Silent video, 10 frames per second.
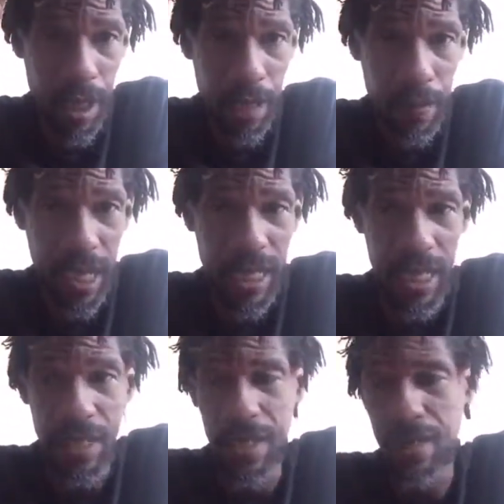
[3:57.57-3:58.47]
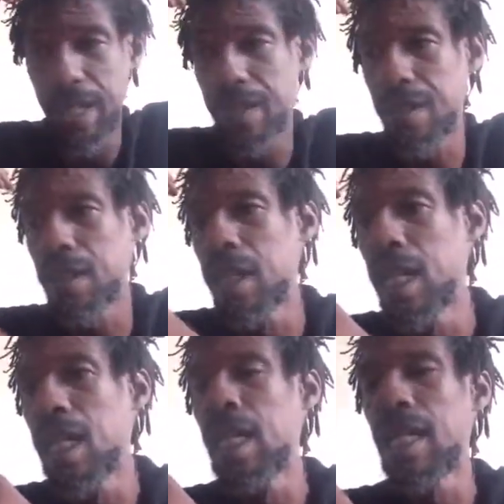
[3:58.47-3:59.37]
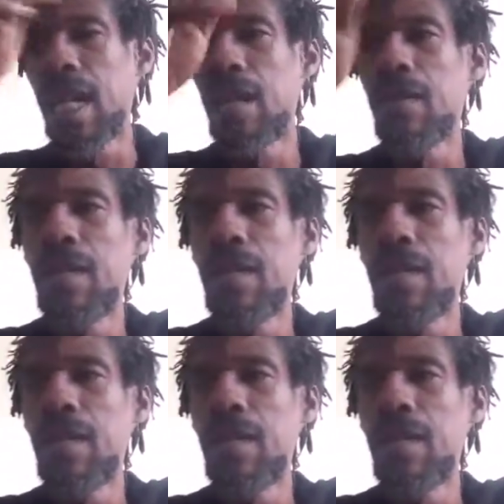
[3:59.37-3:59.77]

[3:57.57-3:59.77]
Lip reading: deity is nature. Now, in